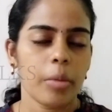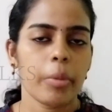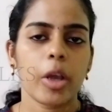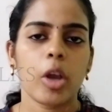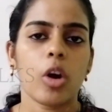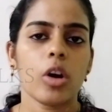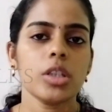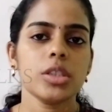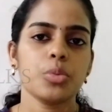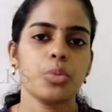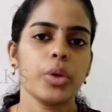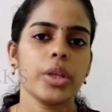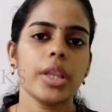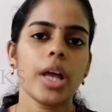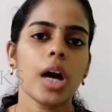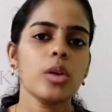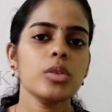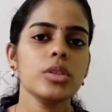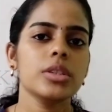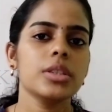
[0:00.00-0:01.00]
because
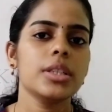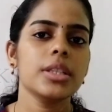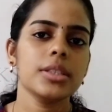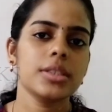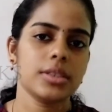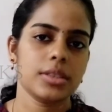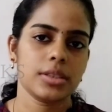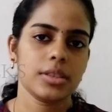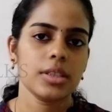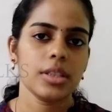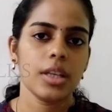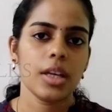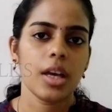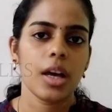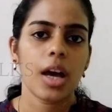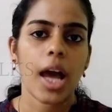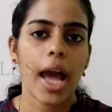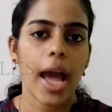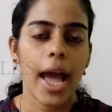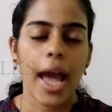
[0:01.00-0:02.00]
without this
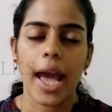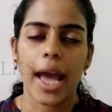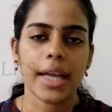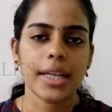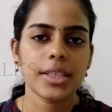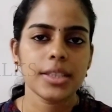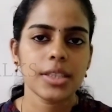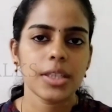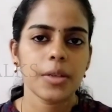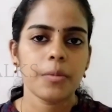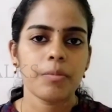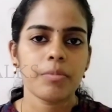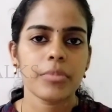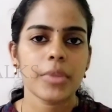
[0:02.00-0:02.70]
act,